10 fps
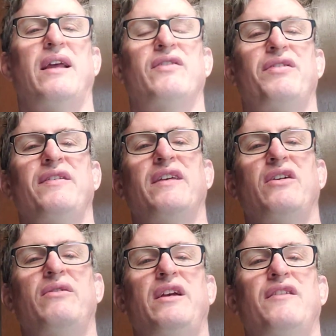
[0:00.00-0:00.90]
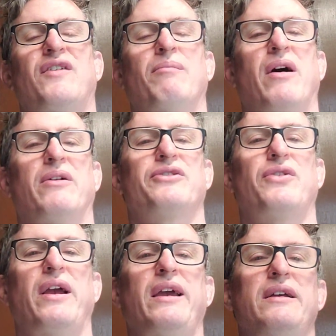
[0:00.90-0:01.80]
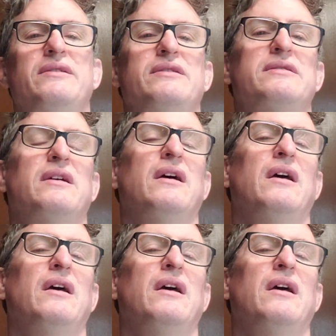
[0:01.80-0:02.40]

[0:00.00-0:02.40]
everything that you need for model trains,